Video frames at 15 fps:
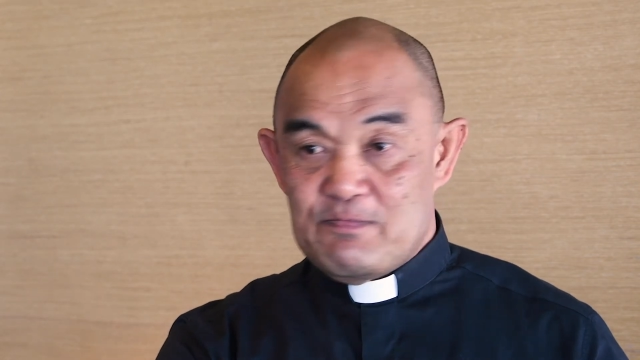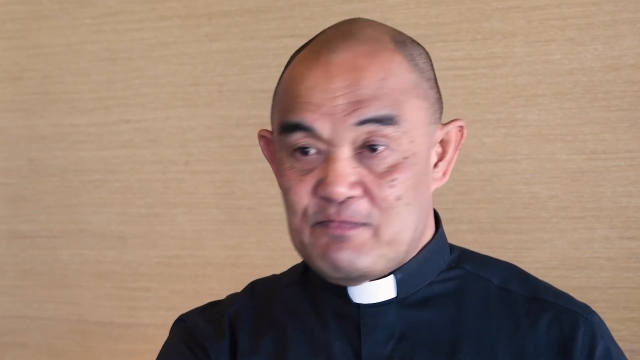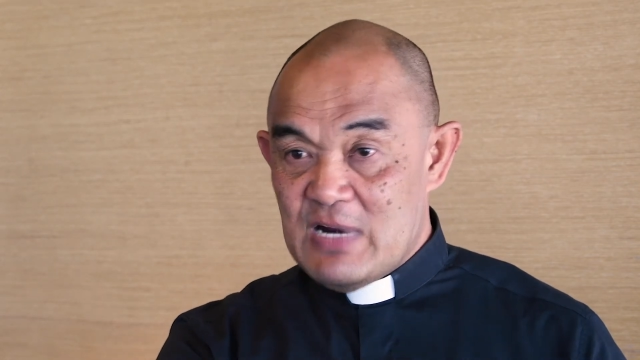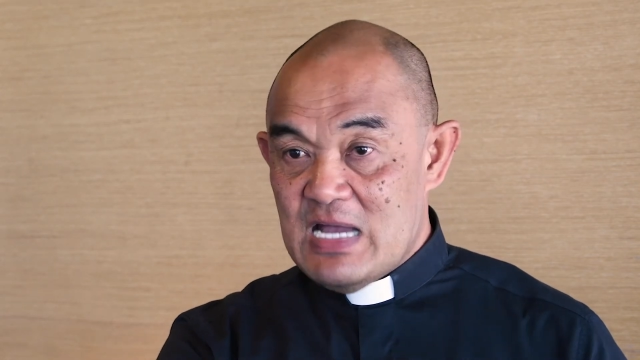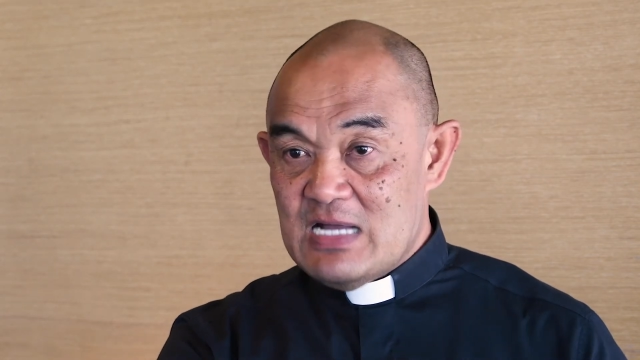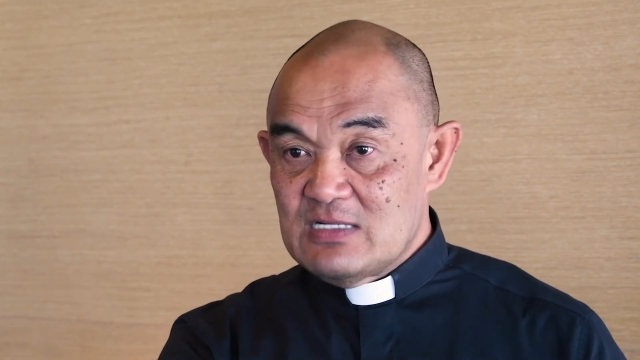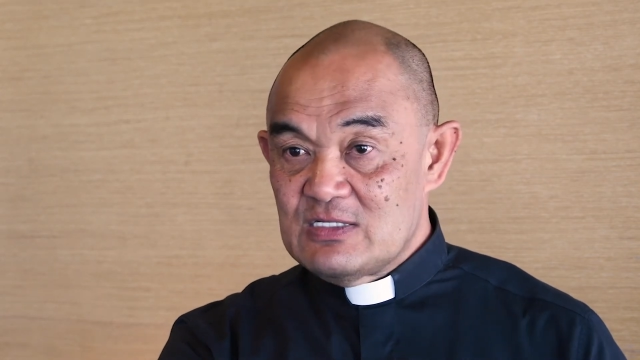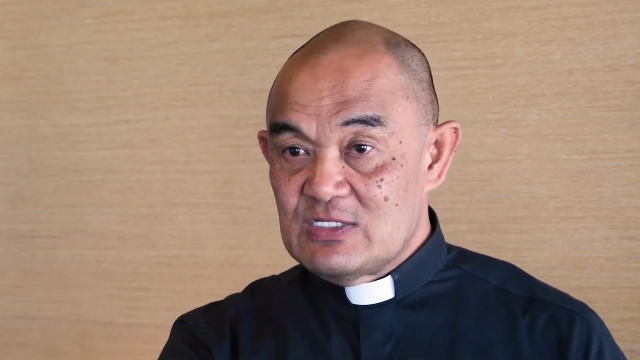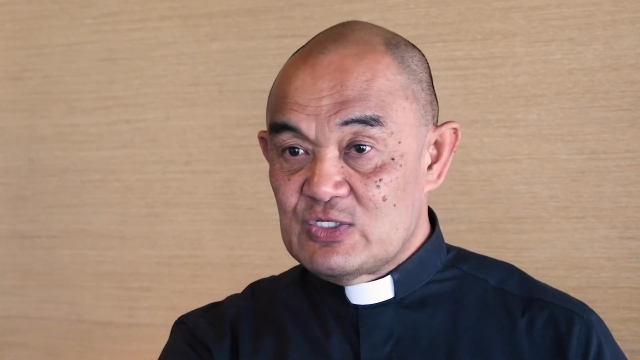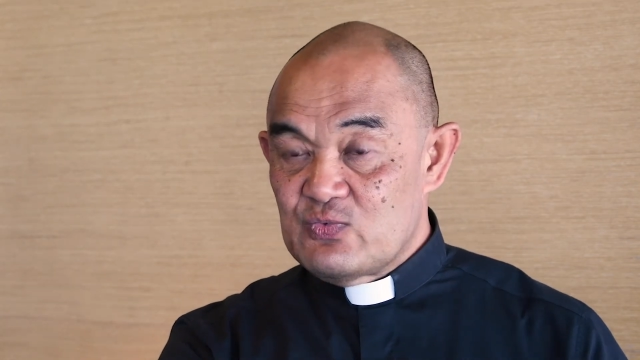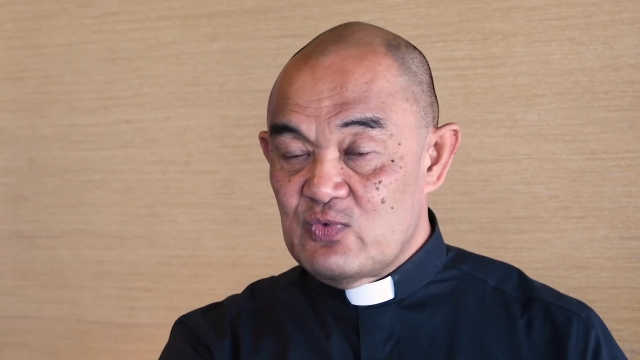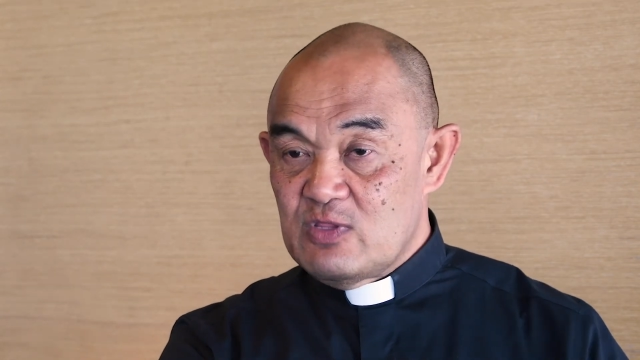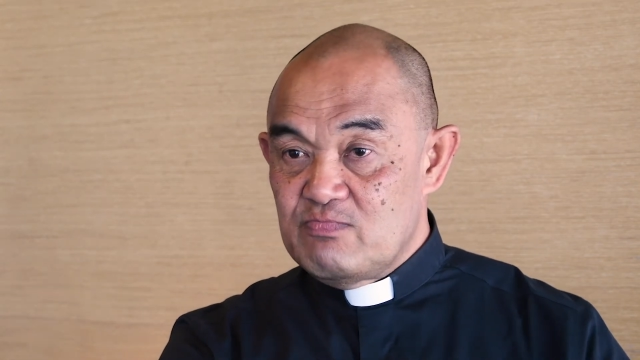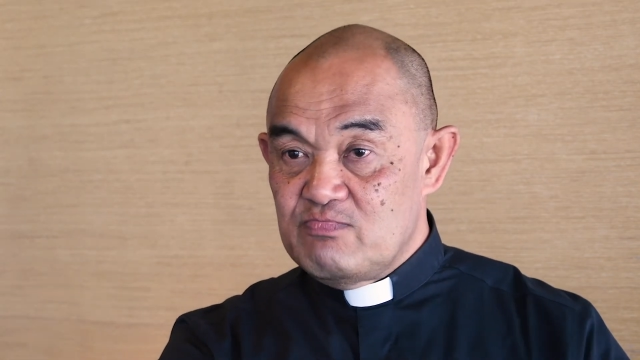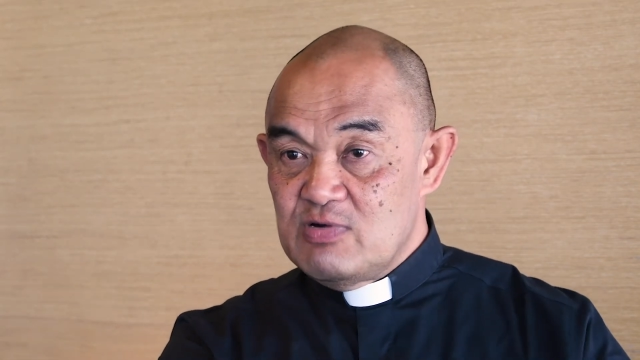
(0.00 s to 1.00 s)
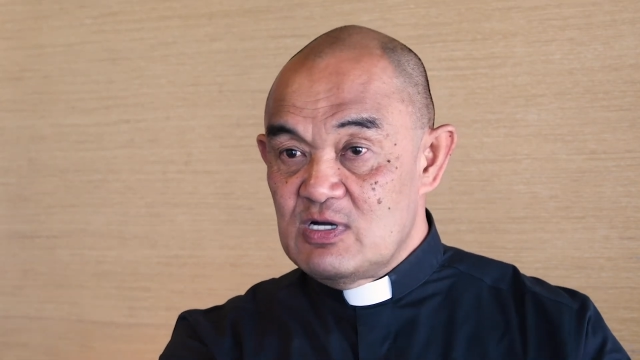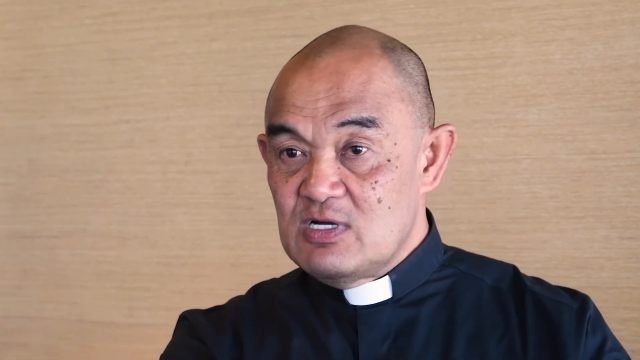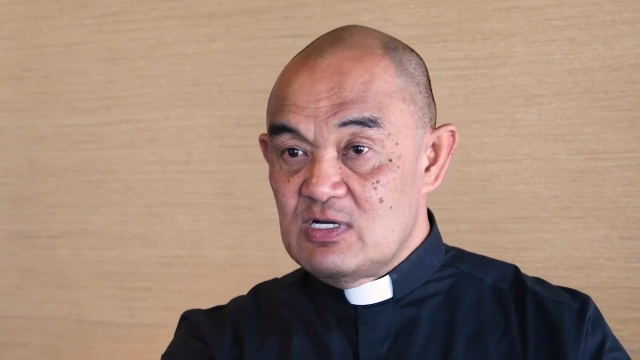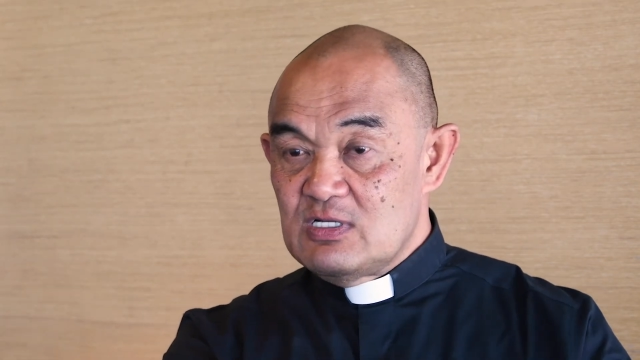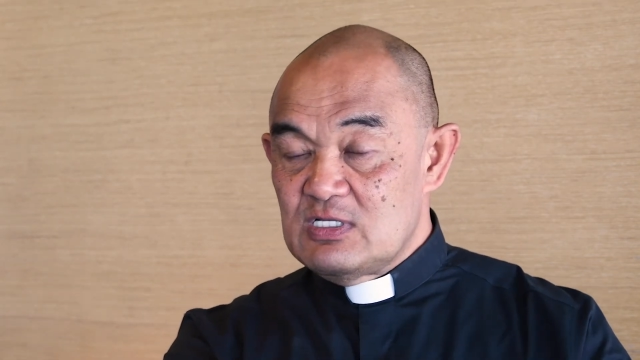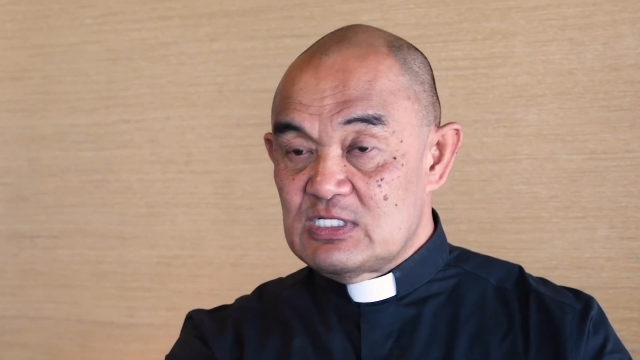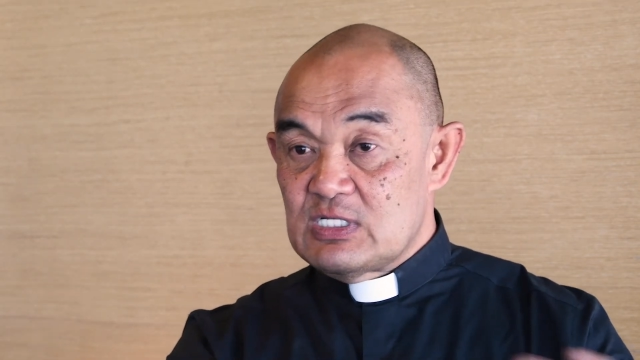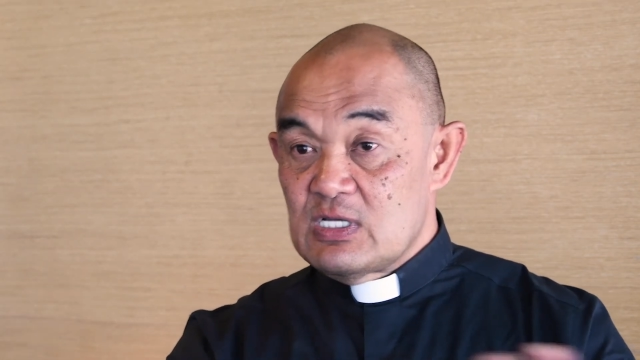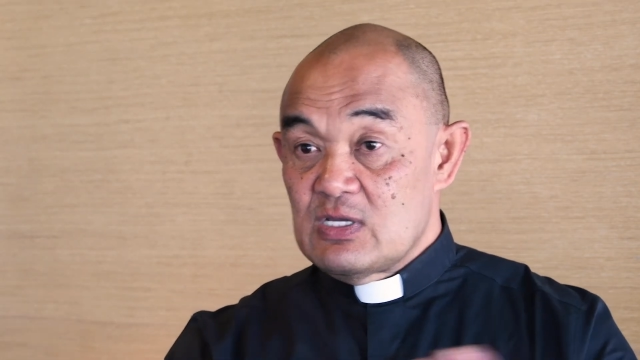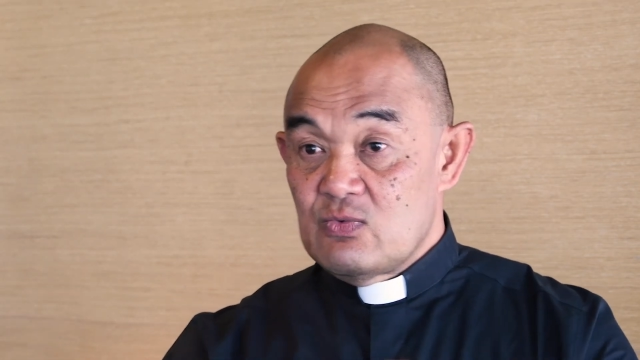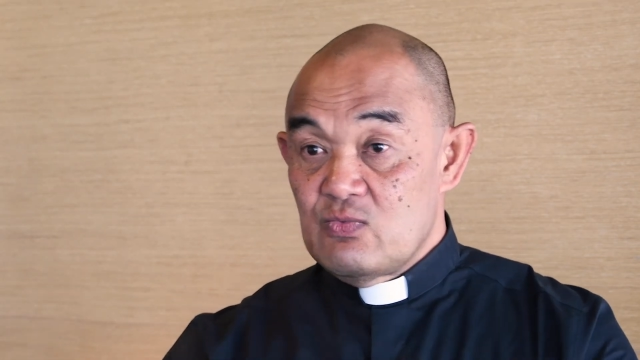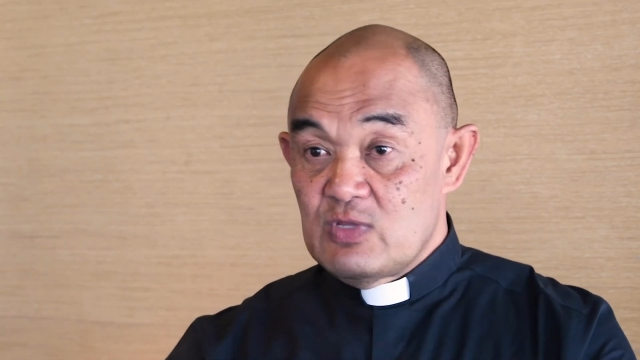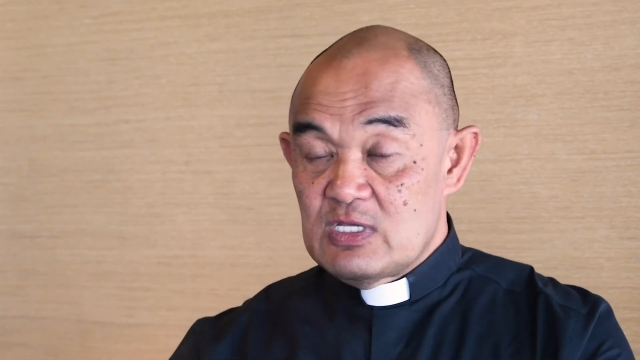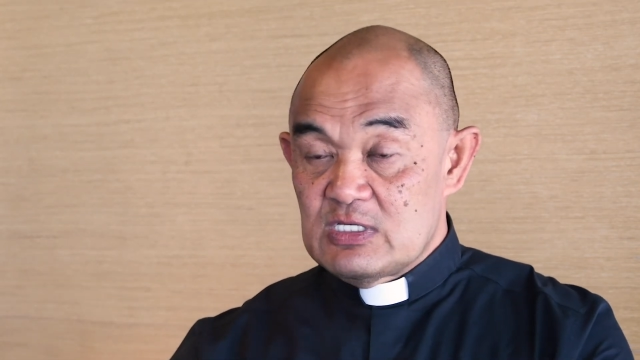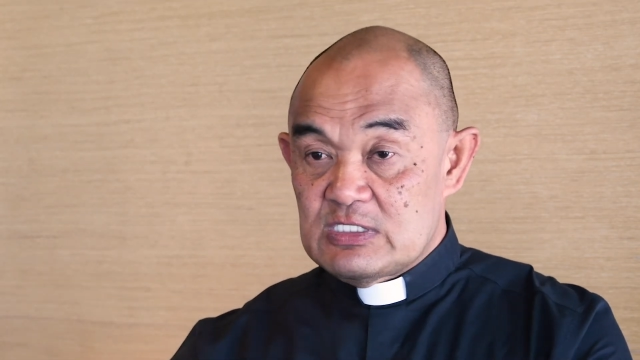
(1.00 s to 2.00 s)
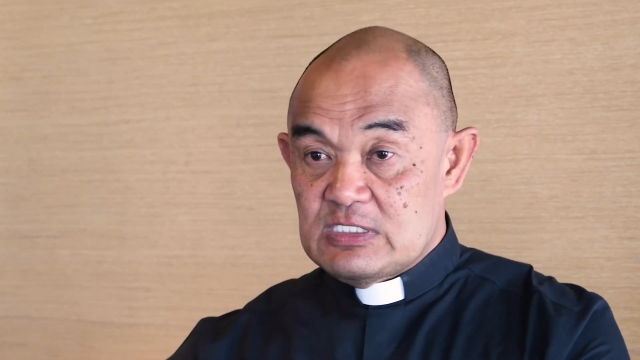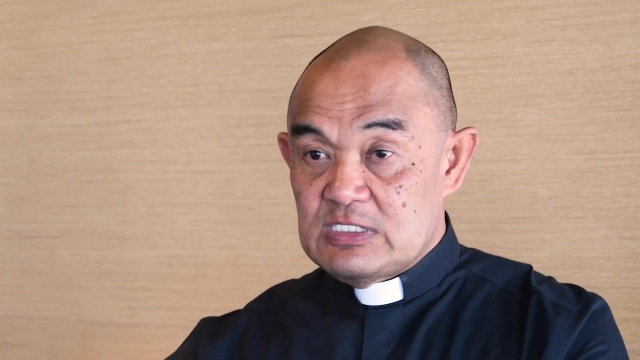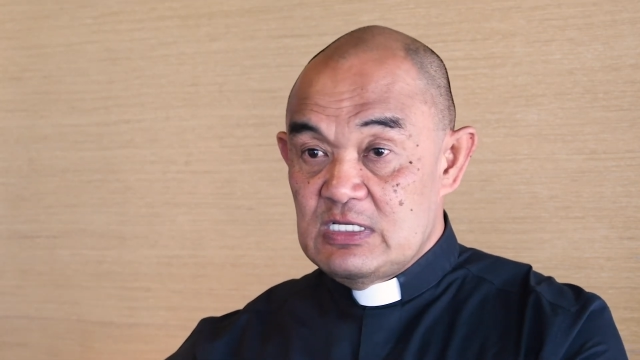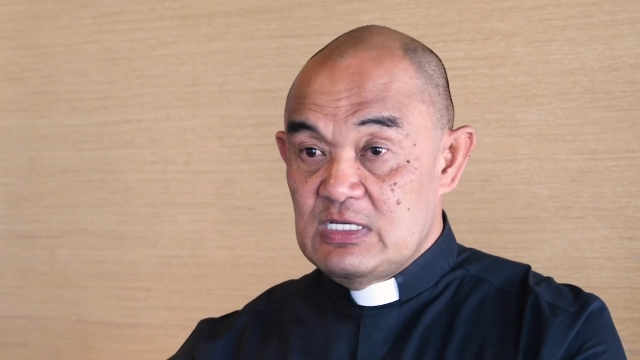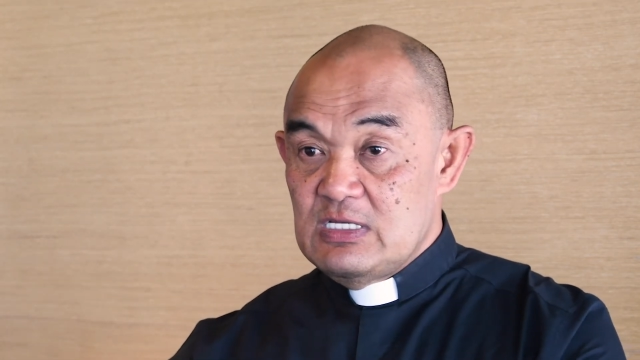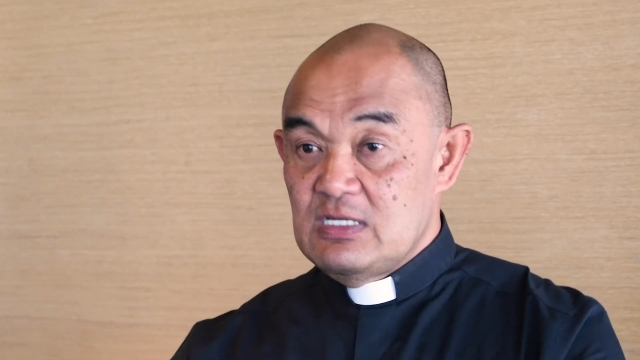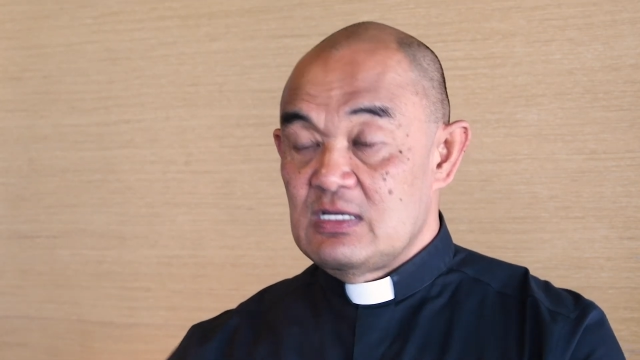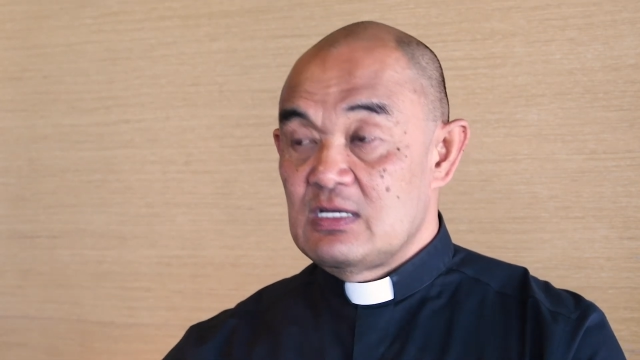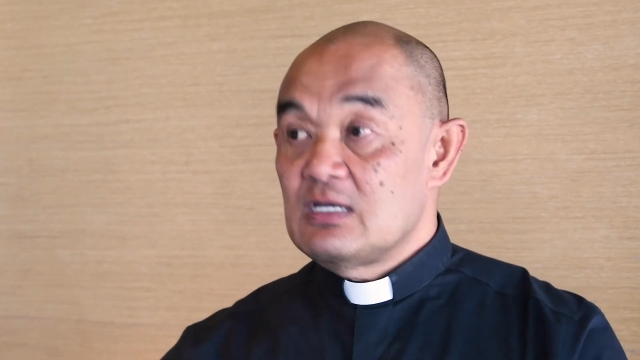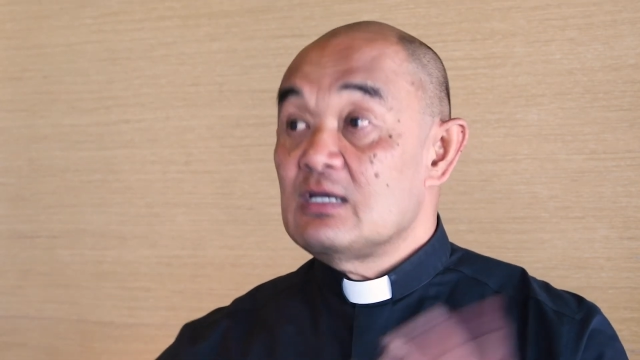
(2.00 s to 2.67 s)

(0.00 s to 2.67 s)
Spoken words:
plants, with birds, with the sea,